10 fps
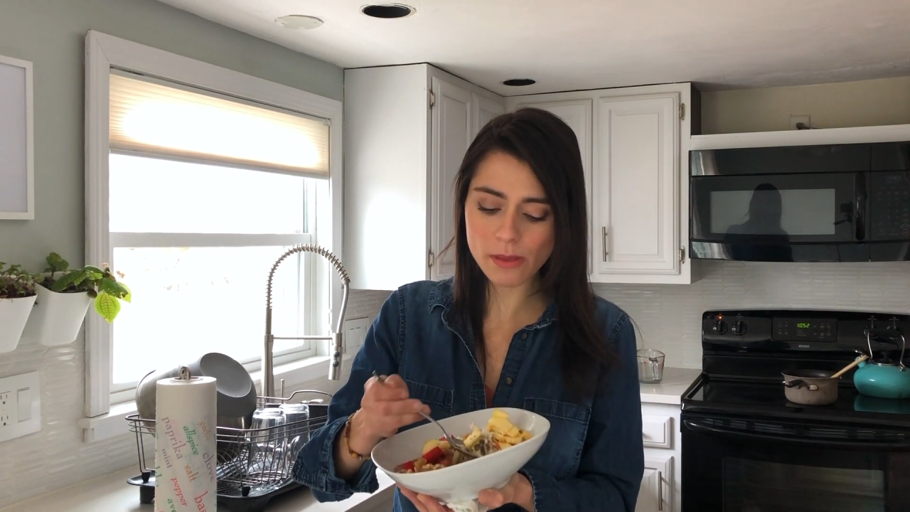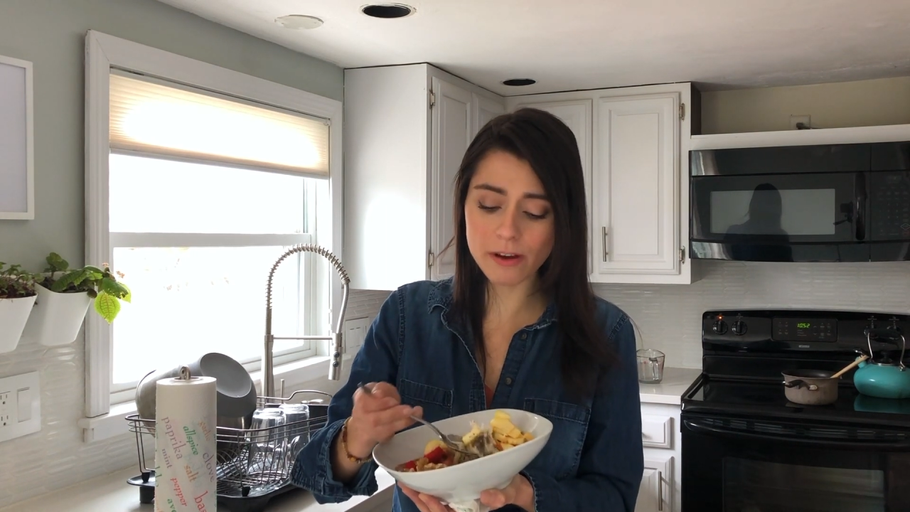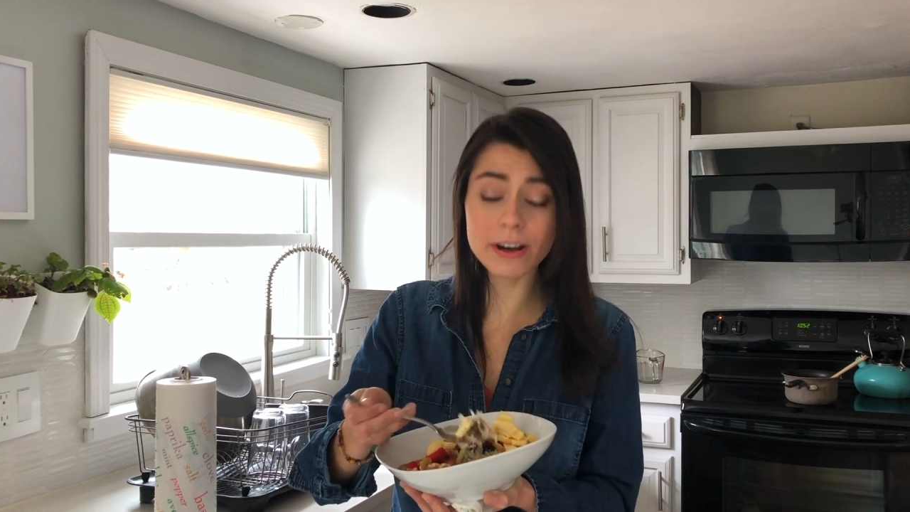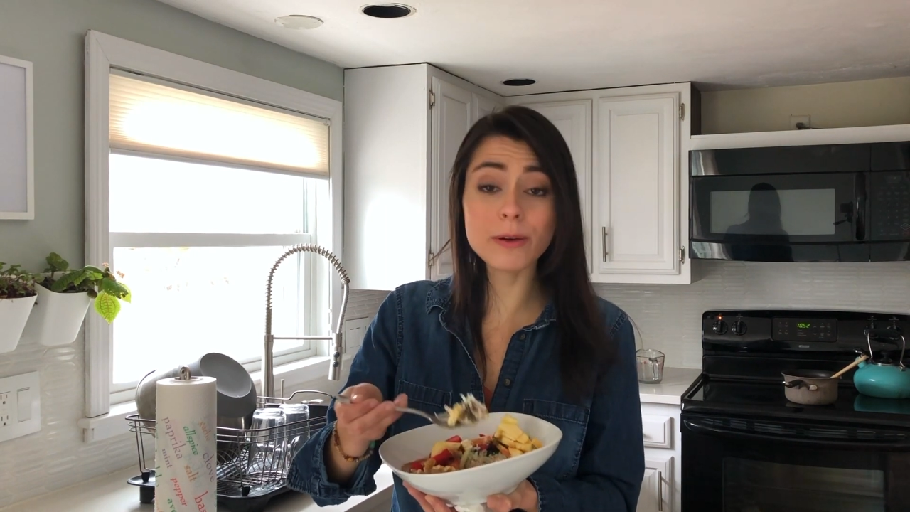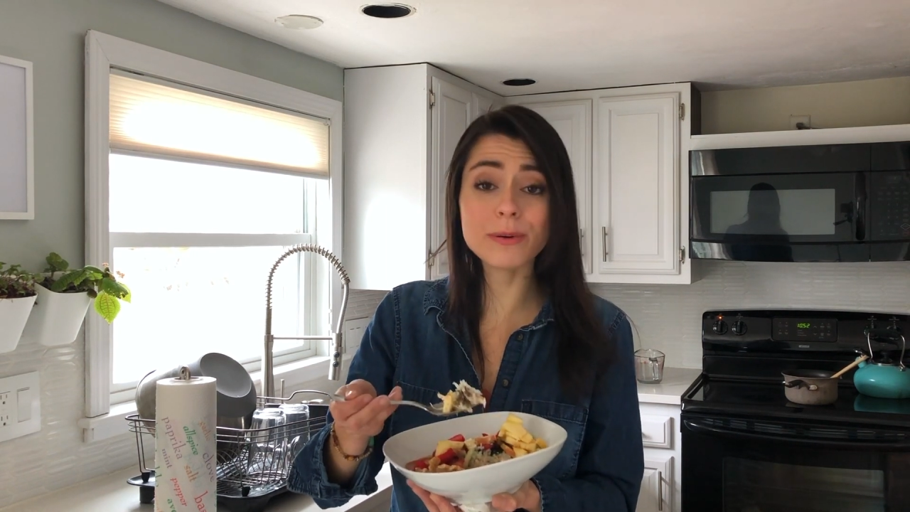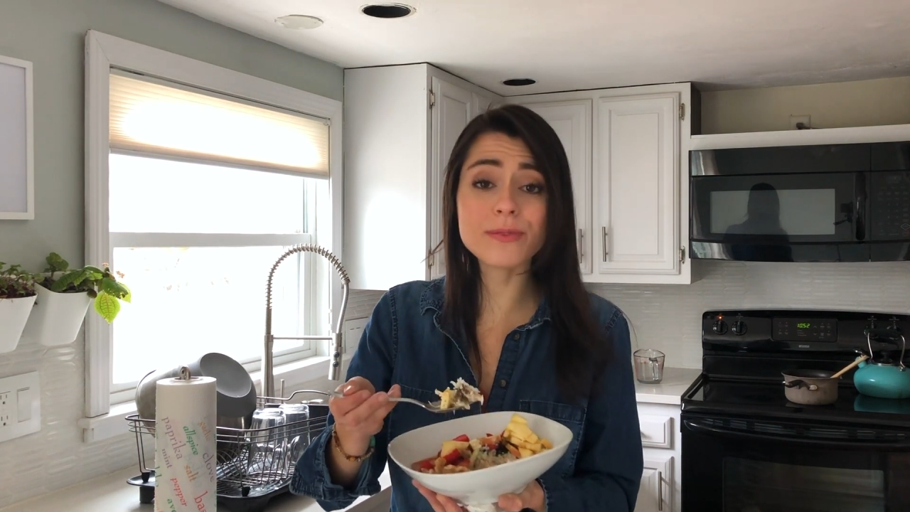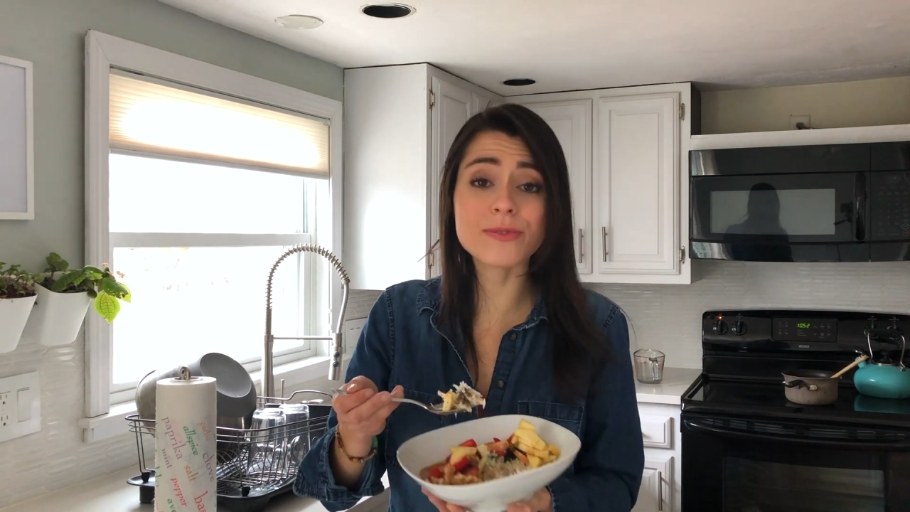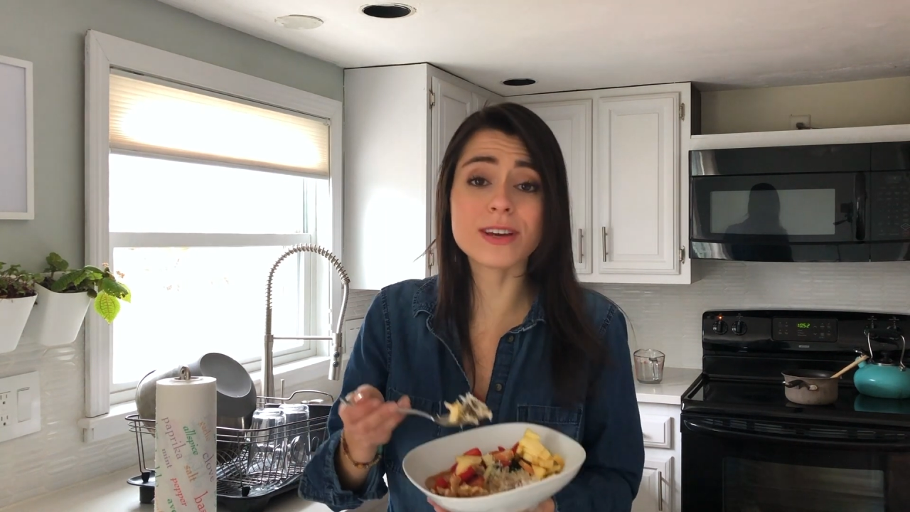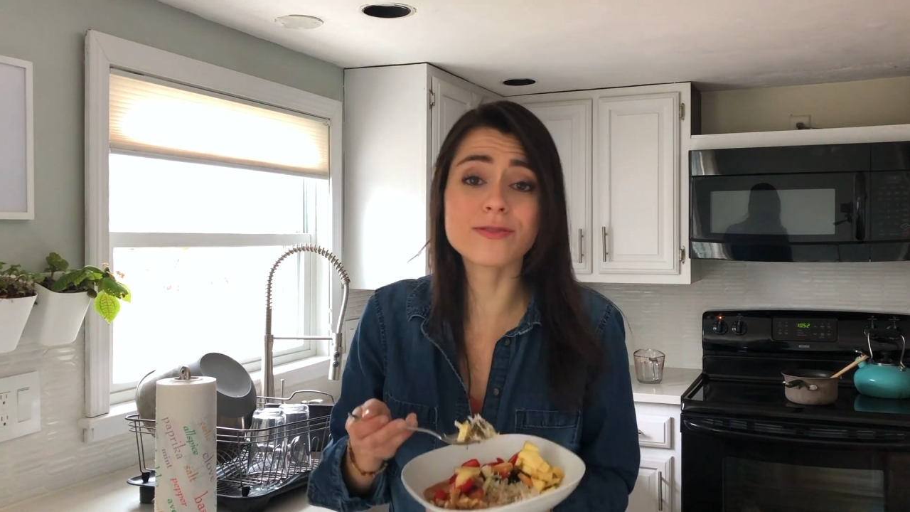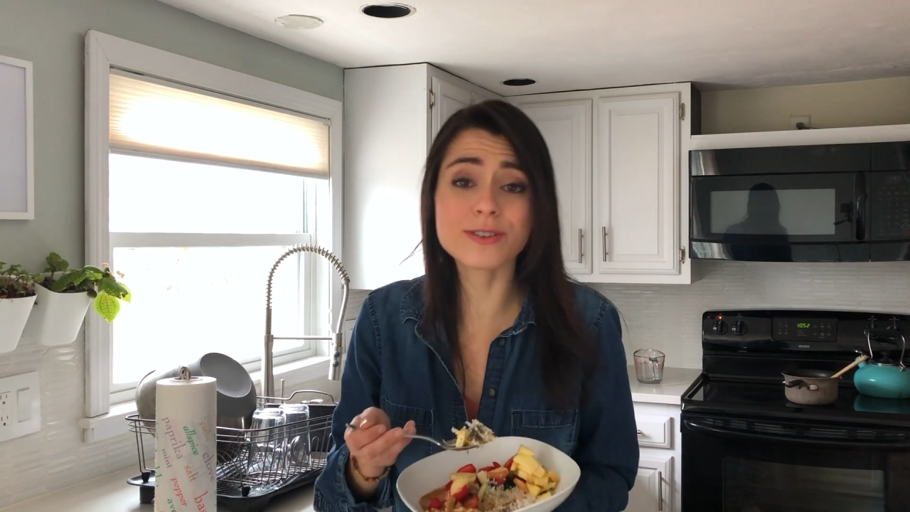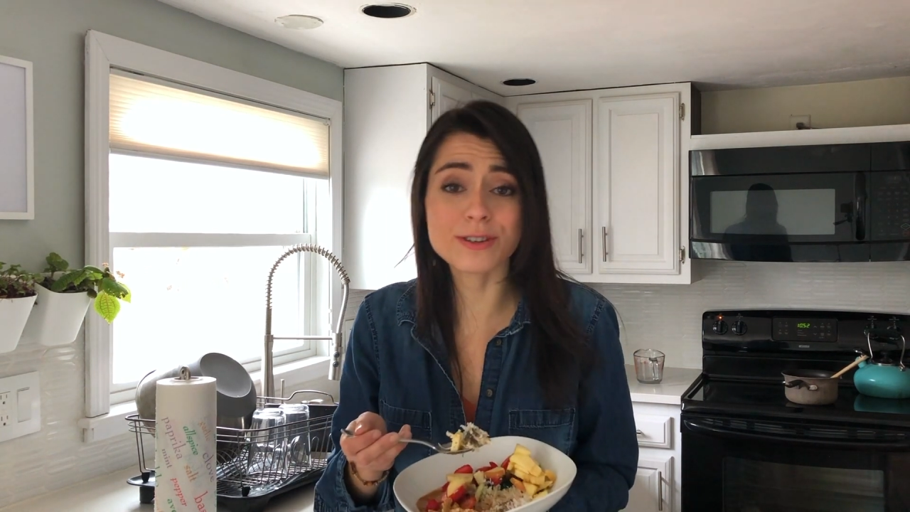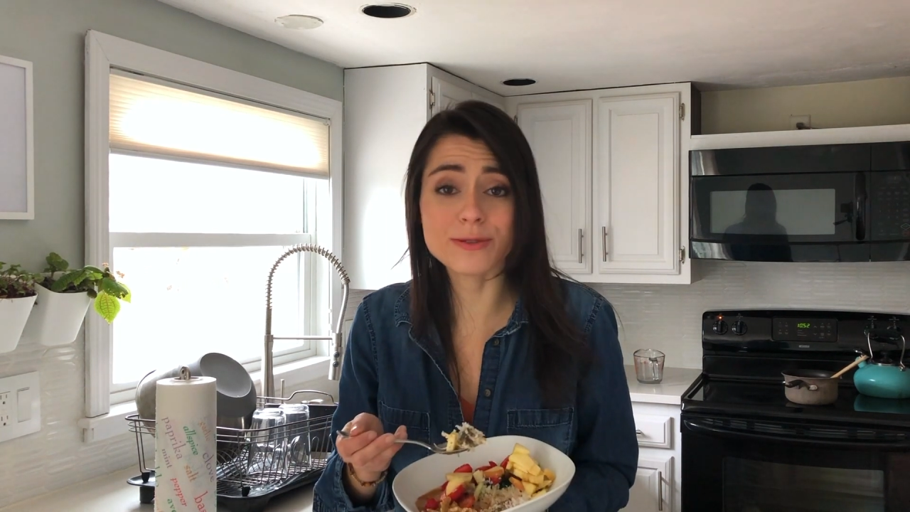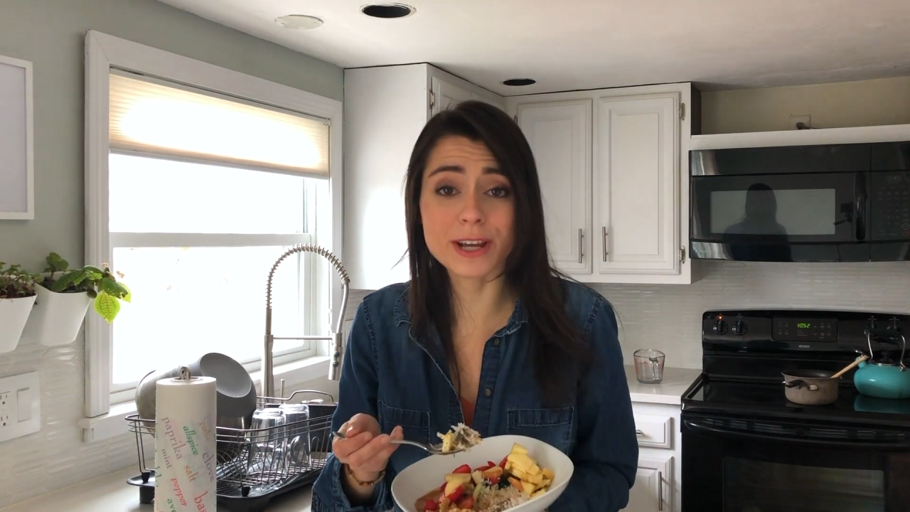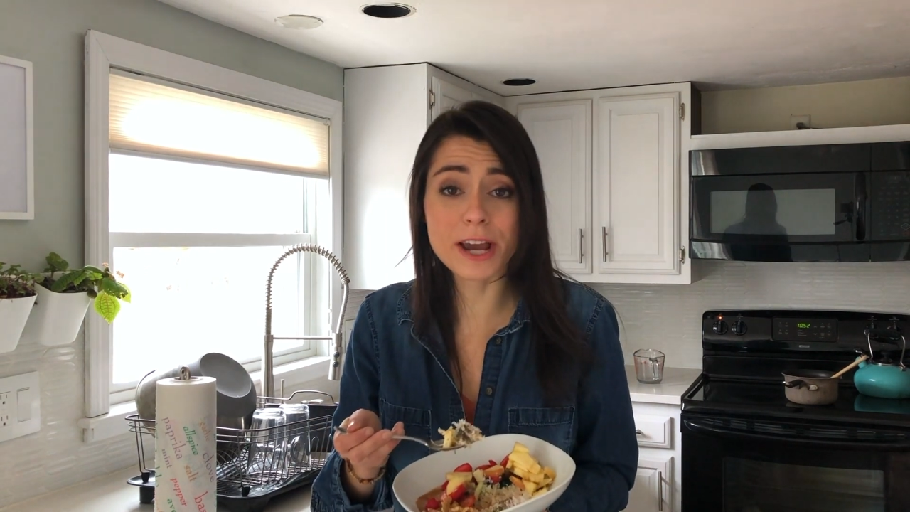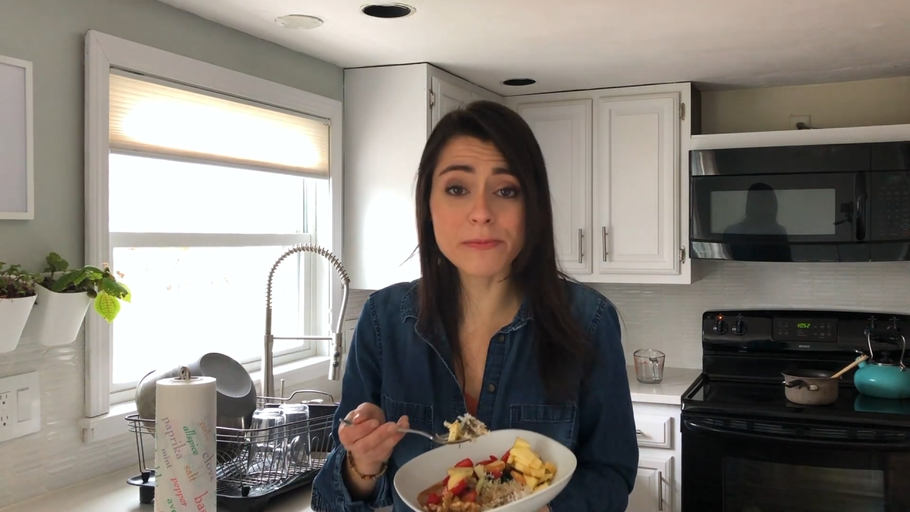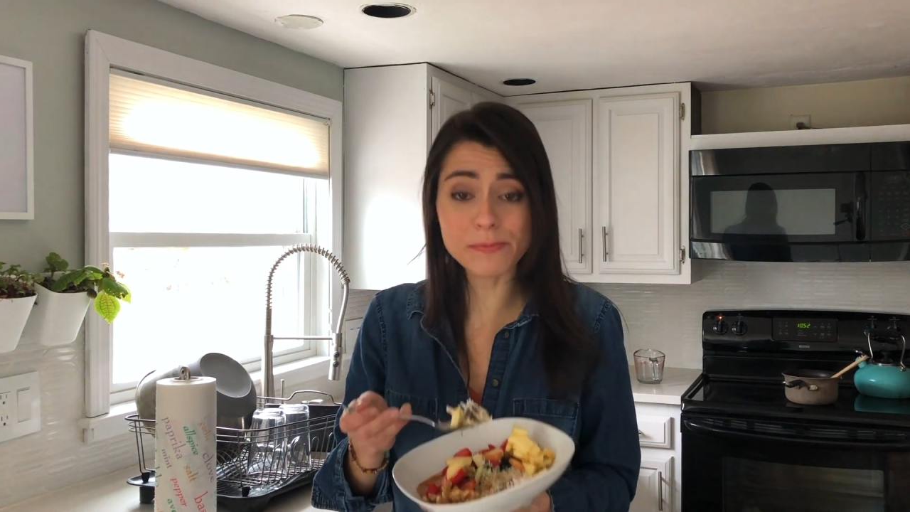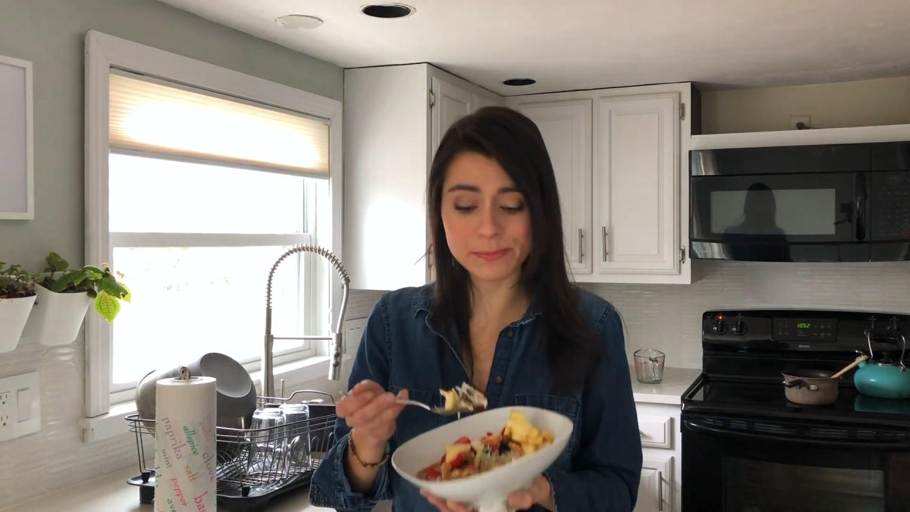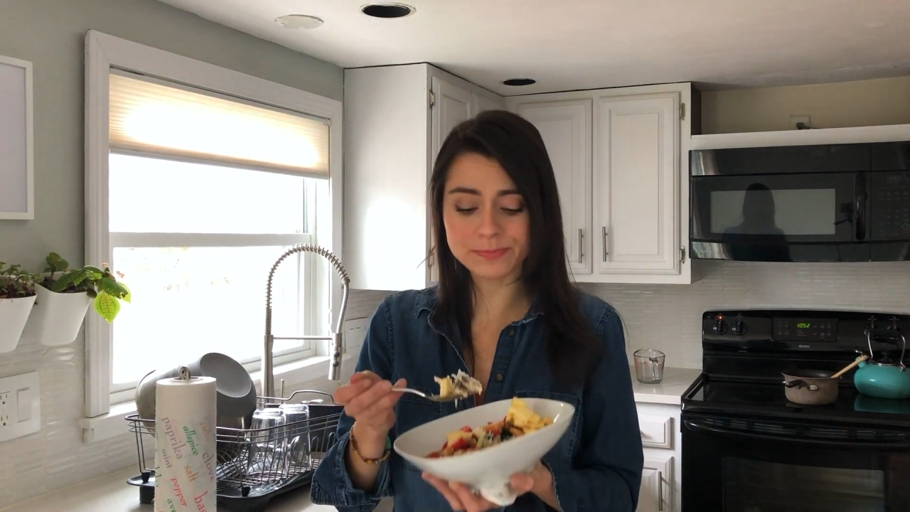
All right, well, thanks for tuning in.